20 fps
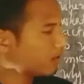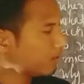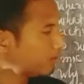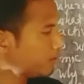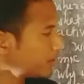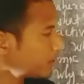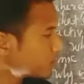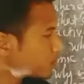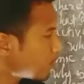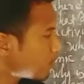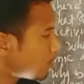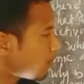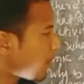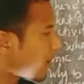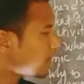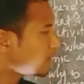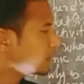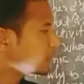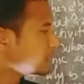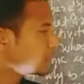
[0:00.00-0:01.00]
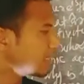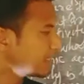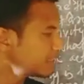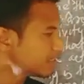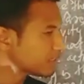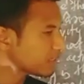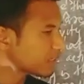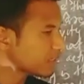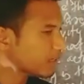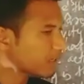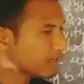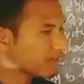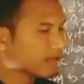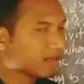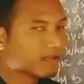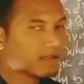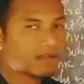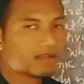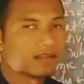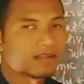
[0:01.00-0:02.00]
Because of far distance,
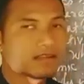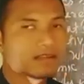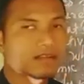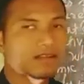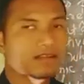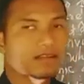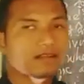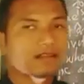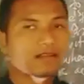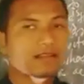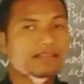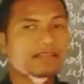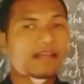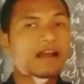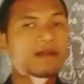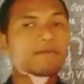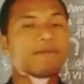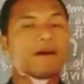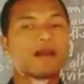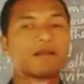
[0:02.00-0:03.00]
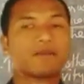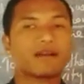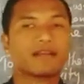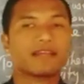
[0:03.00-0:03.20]
the duck farmer